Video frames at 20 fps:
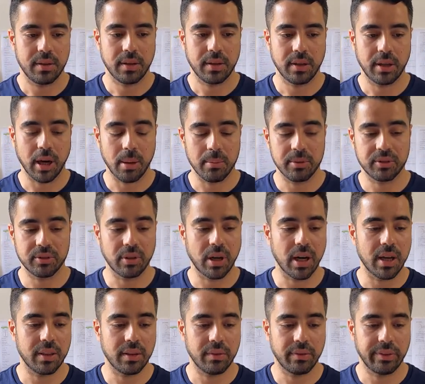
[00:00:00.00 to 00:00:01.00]
gamma
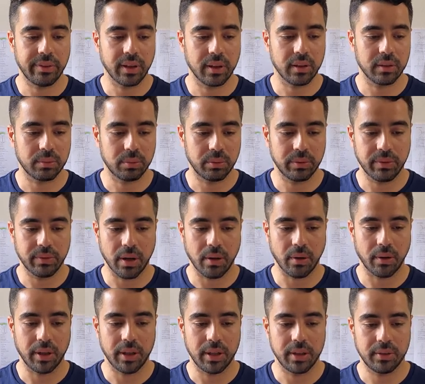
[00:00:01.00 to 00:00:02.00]
dry in the field, we
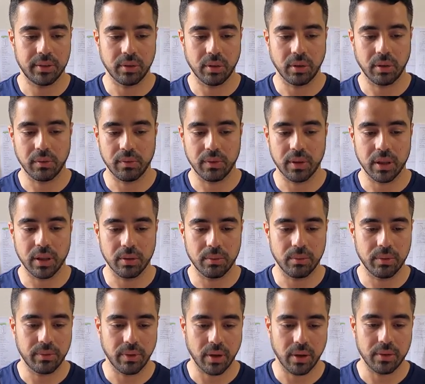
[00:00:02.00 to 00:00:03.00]
found it. Total volume,
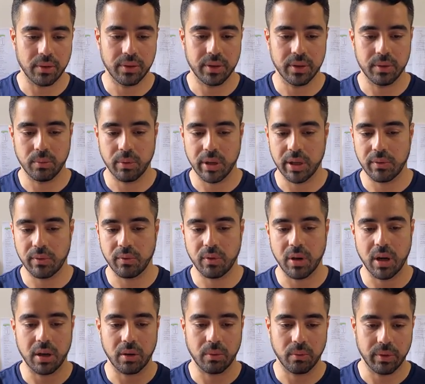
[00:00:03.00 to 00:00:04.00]
we found it. Weight of
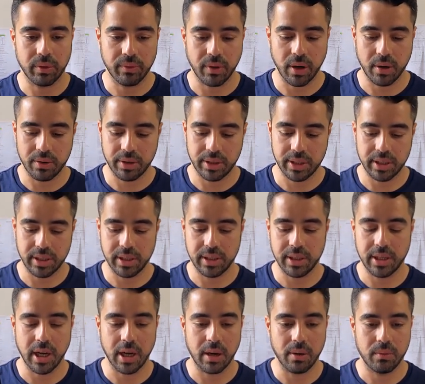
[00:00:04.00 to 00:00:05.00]
water, we found it.
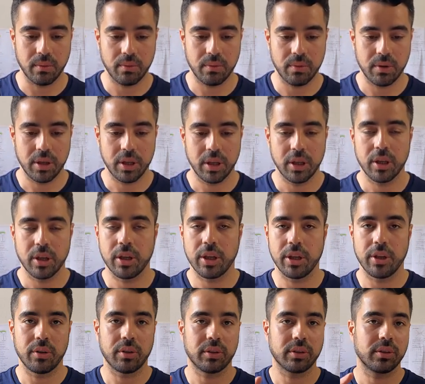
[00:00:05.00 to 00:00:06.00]
Now,
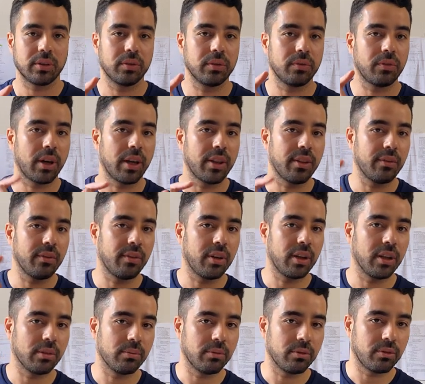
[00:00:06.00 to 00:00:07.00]
in order to find the
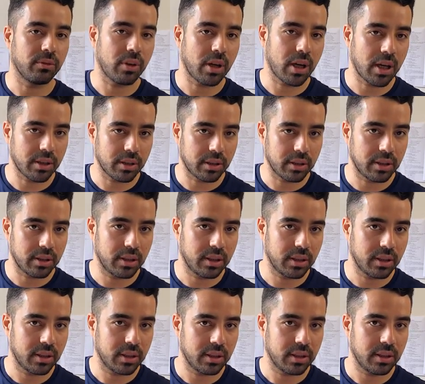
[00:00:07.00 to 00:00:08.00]
volume of water,
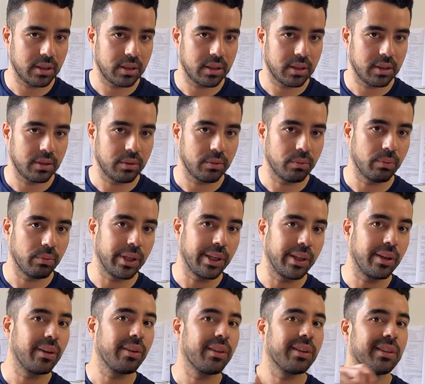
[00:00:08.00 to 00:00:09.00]
we
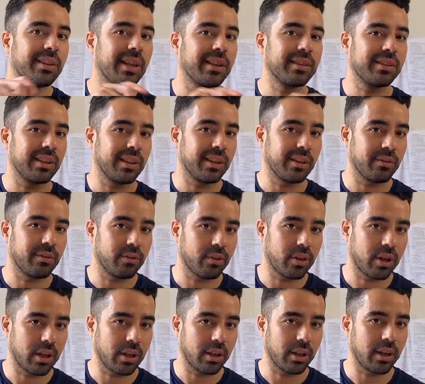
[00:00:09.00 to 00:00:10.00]
know the density of
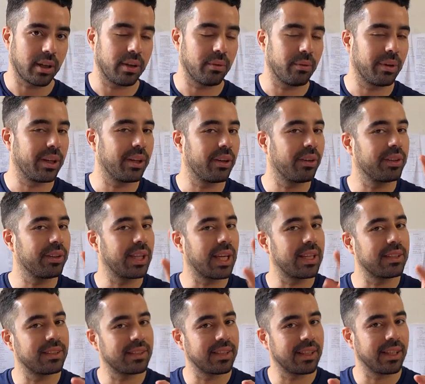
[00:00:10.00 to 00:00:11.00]
water, and we know
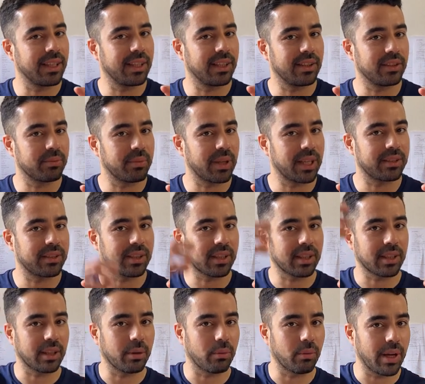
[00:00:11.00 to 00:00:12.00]
density is
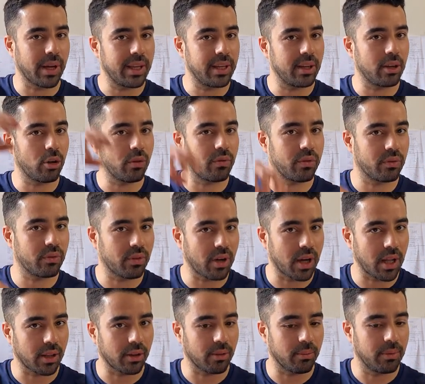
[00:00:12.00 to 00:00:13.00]
basically weight over
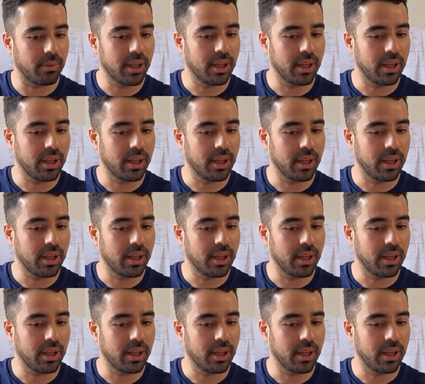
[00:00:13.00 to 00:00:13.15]
volume.